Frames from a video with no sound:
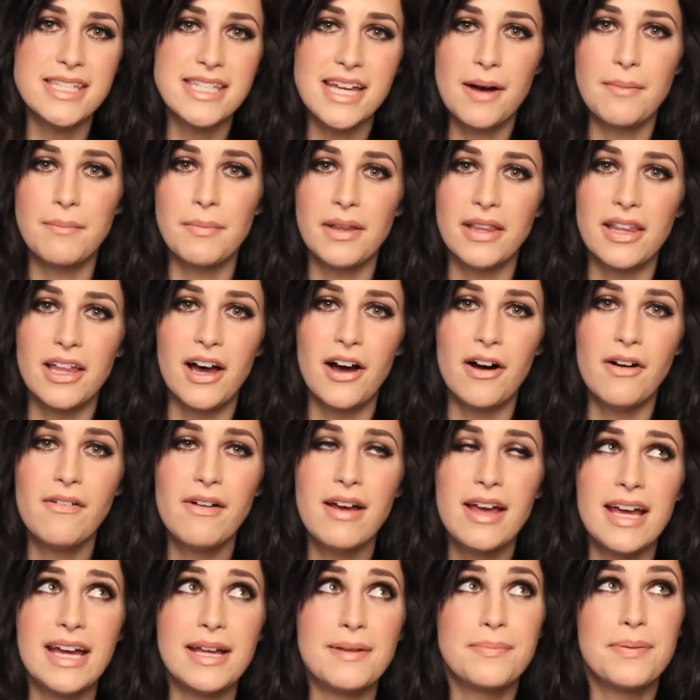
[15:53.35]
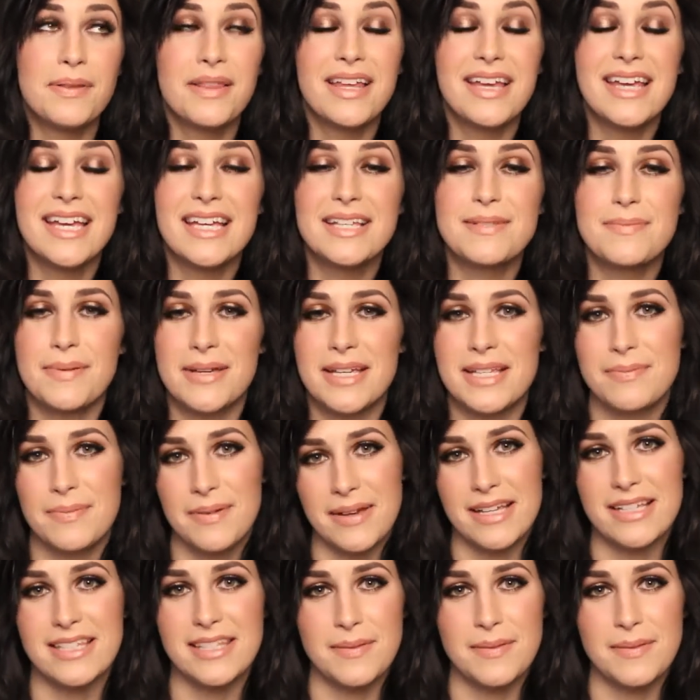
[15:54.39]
down below, and please, please, please